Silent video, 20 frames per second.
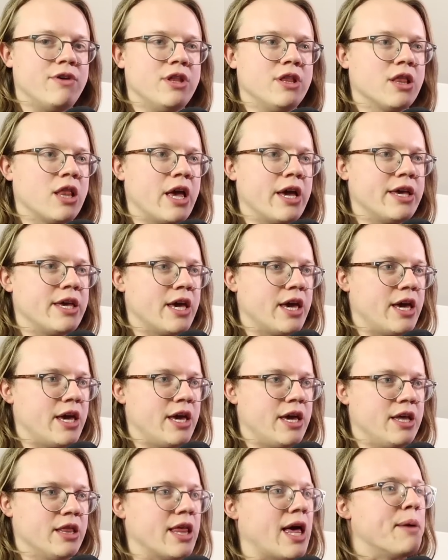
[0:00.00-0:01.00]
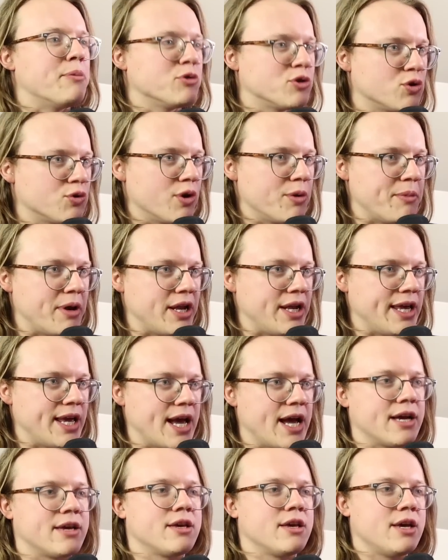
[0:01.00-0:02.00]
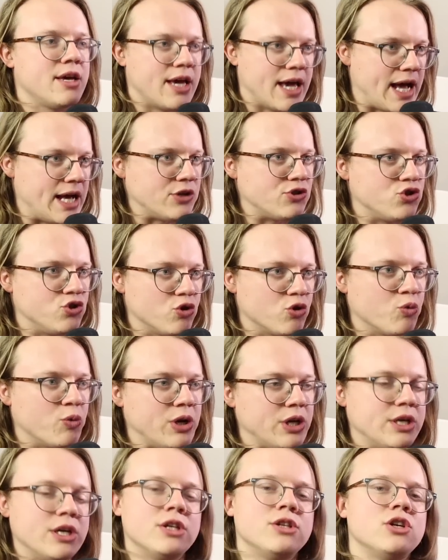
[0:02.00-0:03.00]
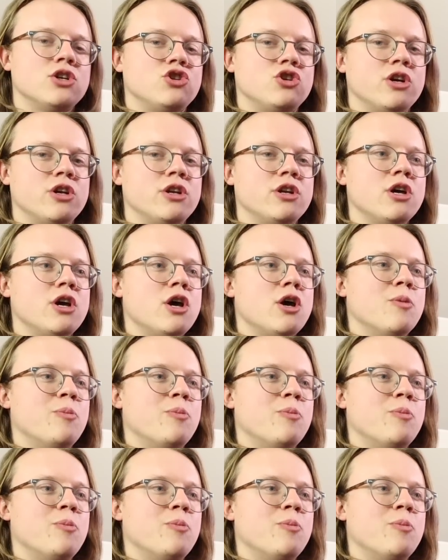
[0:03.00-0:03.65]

like a Laboratory Maniac as your win condition,